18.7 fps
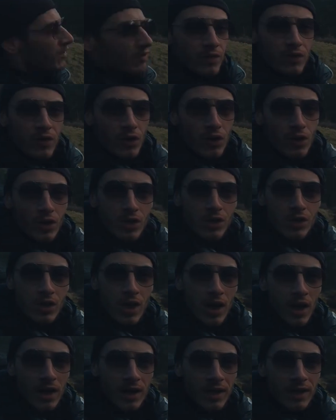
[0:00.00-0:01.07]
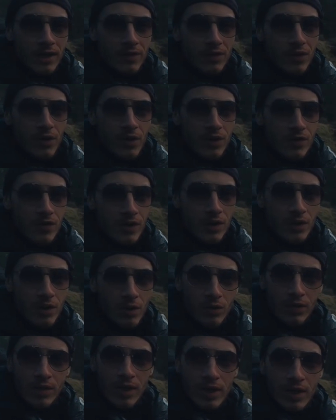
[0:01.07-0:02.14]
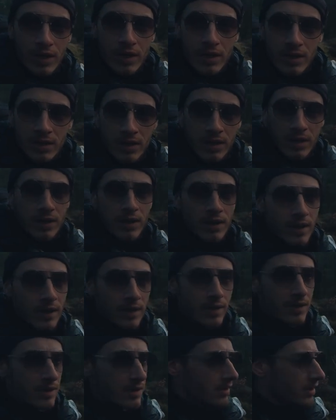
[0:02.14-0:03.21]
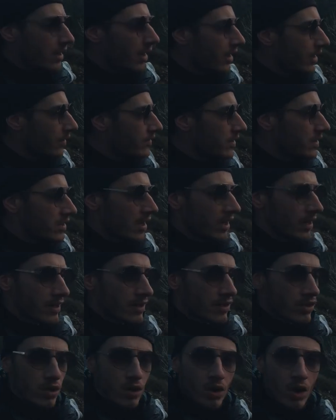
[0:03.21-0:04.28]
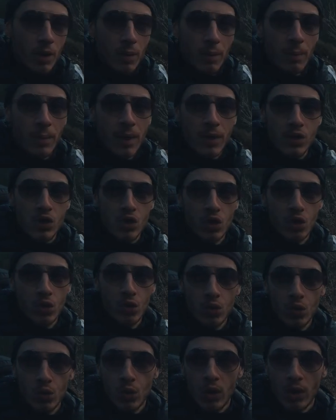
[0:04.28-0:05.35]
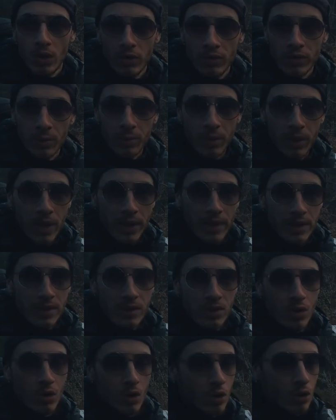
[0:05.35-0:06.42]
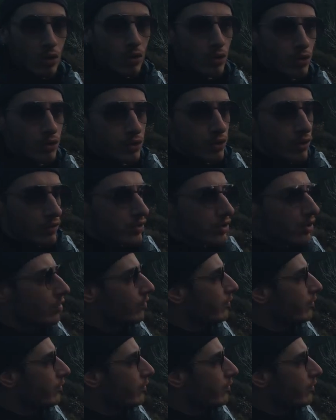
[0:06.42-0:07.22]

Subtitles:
First hike, first video of the year, and I've decided to come to a lovely place called Dove Stone